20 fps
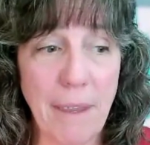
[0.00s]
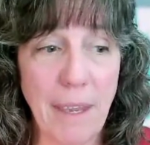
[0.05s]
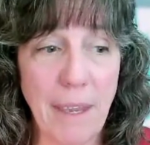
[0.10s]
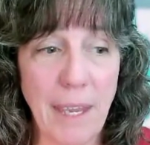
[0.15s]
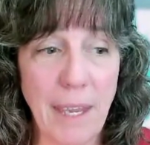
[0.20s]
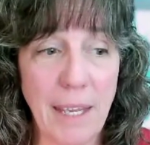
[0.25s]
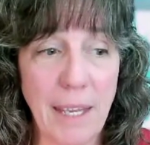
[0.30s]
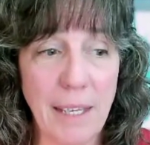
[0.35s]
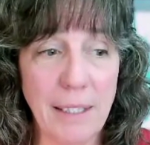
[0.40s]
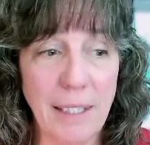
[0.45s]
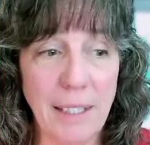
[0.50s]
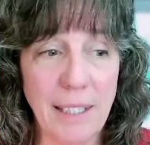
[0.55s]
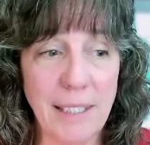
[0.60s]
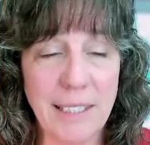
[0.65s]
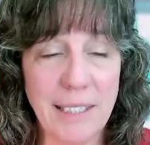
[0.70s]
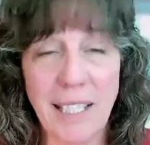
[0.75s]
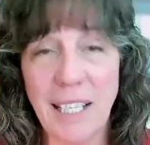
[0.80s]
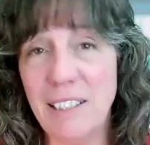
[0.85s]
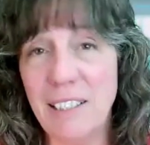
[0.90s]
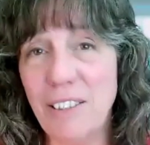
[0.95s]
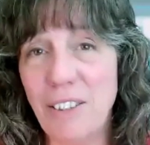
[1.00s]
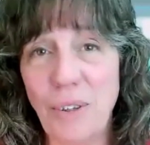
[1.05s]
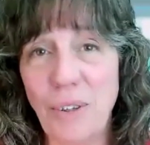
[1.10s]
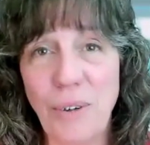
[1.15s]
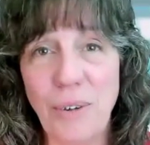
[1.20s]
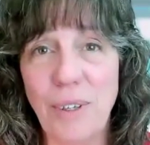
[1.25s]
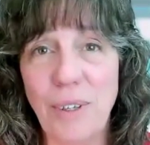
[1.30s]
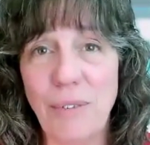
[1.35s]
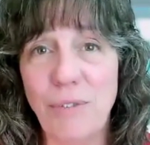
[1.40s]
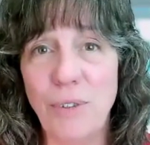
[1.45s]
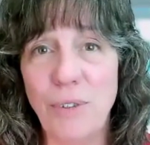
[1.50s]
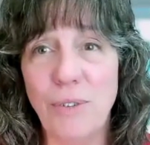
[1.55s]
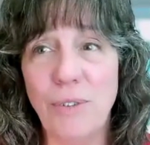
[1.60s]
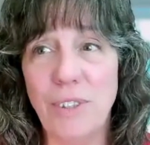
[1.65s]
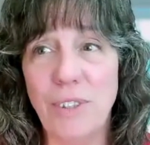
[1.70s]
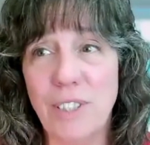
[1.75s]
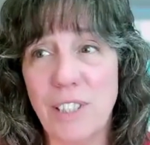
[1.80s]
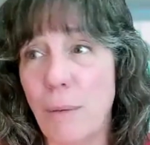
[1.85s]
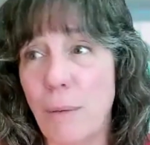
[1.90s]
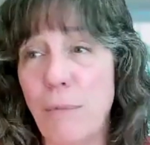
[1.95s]
and he said you know if you
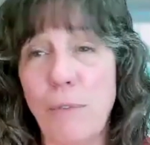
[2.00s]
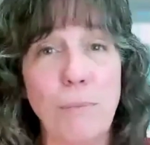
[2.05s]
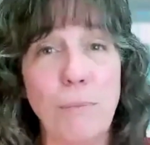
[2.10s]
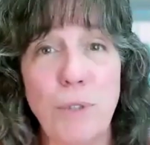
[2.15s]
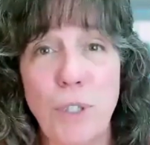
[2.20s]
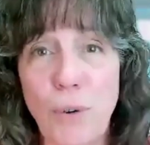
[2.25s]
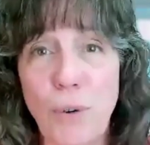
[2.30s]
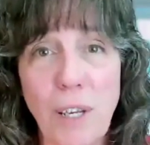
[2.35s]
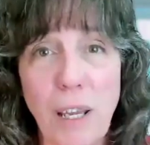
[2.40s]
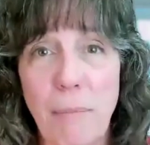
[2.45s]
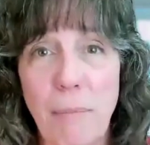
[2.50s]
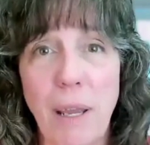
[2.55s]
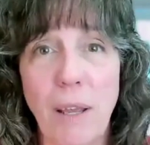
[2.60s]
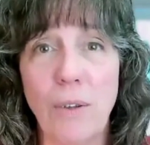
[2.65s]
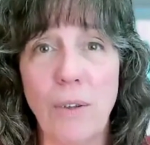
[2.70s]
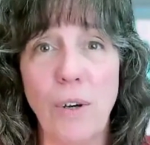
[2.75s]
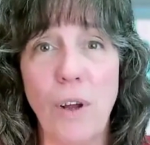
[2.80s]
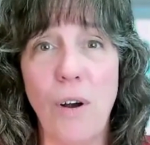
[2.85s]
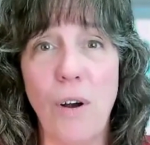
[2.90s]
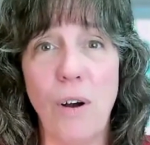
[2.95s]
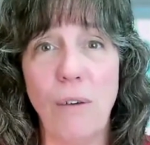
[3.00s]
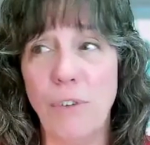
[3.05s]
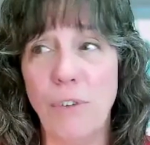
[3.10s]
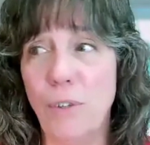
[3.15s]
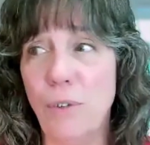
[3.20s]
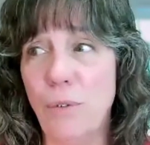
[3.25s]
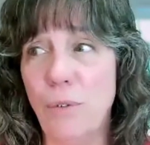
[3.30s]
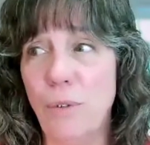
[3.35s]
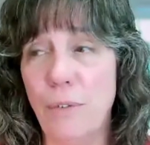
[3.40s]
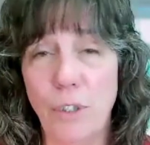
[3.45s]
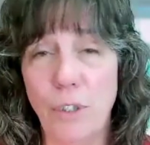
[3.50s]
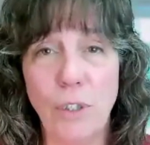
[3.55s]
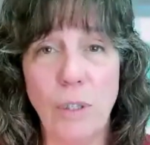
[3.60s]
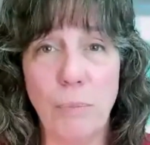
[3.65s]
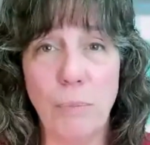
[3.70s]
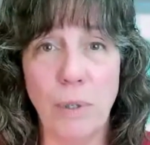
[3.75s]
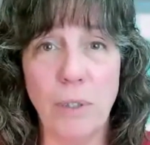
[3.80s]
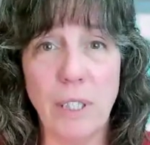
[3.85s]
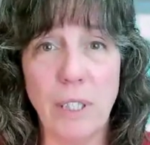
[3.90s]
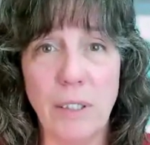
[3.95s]
some of them don't get mail at all if you if you
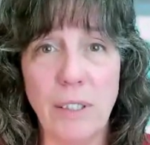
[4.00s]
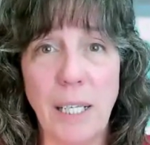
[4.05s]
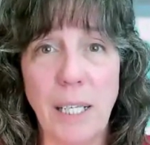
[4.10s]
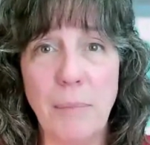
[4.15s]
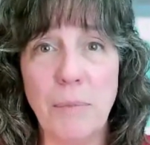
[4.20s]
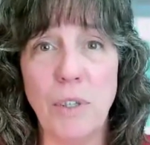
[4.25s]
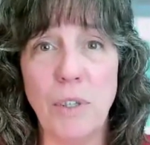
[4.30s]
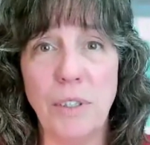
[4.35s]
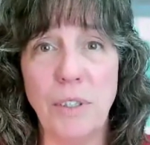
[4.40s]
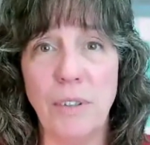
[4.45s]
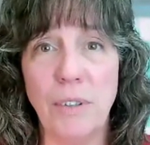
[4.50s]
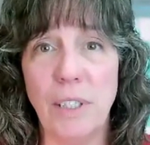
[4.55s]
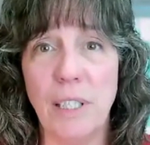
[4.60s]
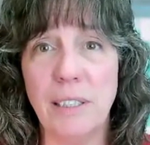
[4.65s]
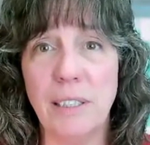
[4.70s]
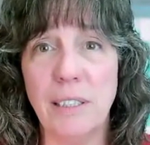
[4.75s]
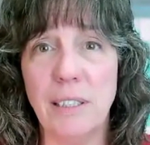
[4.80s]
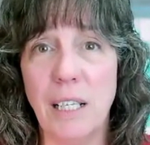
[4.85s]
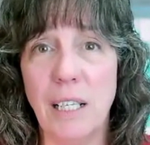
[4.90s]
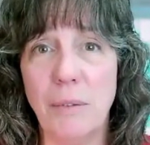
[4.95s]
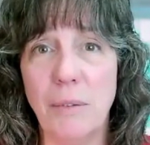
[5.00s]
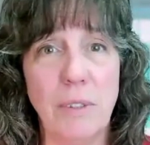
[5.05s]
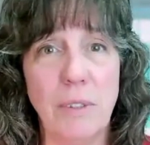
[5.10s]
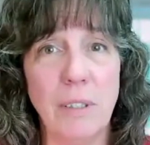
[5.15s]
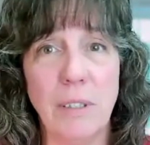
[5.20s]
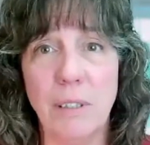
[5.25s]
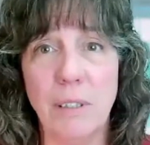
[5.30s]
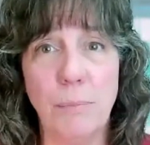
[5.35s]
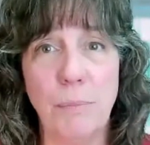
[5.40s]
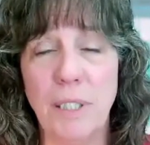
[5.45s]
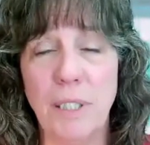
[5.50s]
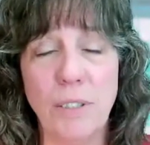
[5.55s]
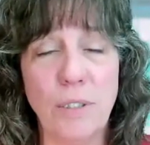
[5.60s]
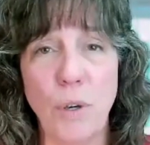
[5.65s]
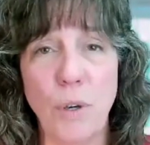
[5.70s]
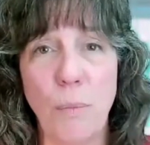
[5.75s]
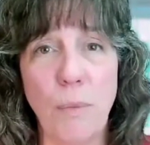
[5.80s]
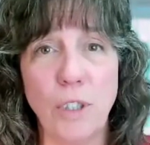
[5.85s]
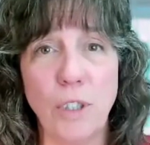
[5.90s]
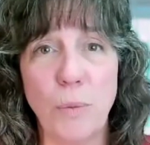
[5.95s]
could put their names on your list that'd be
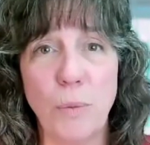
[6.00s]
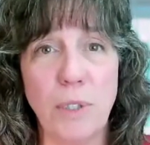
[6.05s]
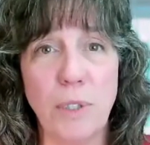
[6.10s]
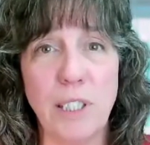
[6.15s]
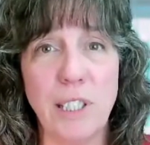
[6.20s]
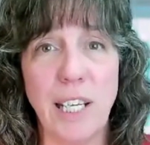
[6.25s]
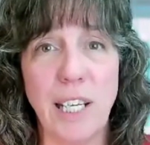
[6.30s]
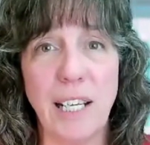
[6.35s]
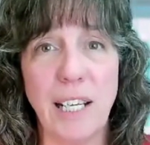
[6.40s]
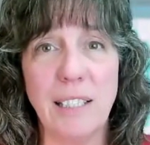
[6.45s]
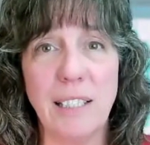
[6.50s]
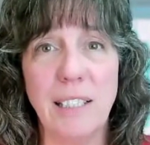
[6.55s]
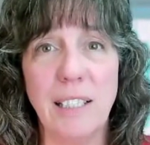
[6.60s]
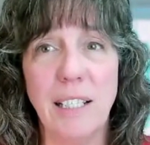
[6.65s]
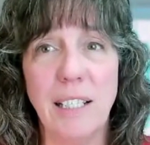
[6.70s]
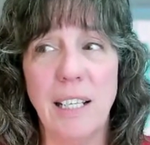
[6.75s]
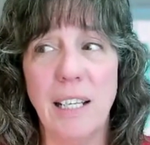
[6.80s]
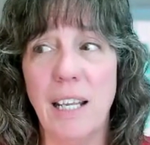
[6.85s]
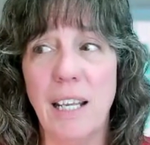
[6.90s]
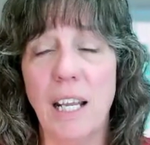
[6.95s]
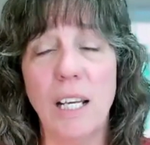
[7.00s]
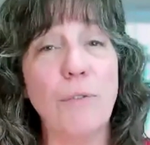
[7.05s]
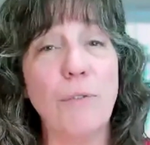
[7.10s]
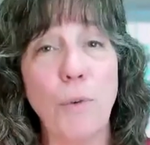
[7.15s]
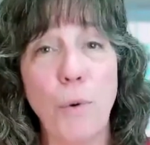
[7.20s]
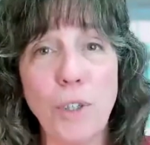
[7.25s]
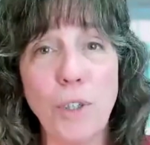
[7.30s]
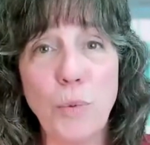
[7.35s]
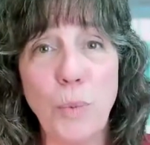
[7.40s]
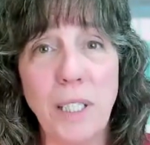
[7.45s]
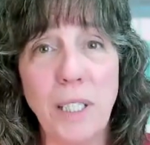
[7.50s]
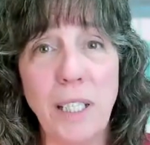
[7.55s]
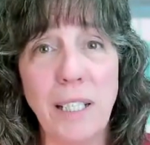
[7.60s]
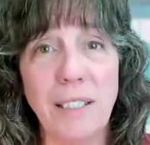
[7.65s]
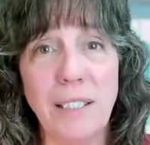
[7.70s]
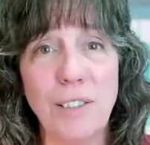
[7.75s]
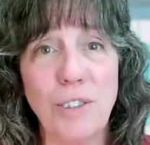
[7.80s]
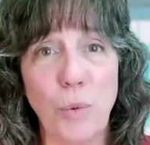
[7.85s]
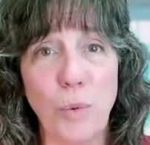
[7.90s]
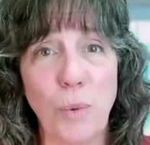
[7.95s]
so much appreciated and of course we
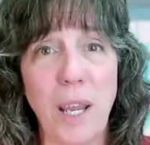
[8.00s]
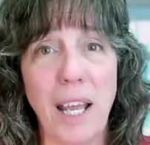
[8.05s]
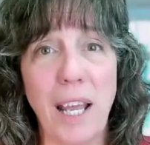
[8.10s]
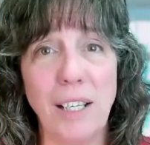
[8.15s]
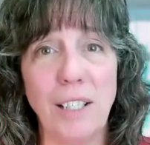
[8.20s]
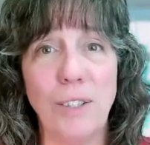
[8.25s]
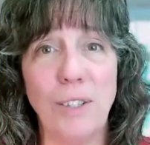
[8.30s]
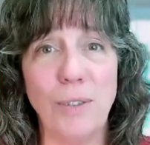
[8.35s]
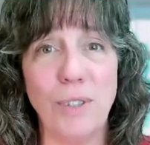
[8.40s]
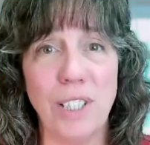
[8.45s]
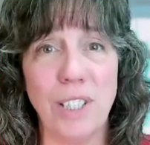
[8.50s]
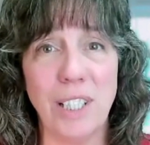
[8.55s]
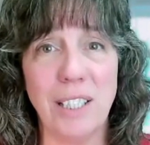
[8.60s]
did so we added those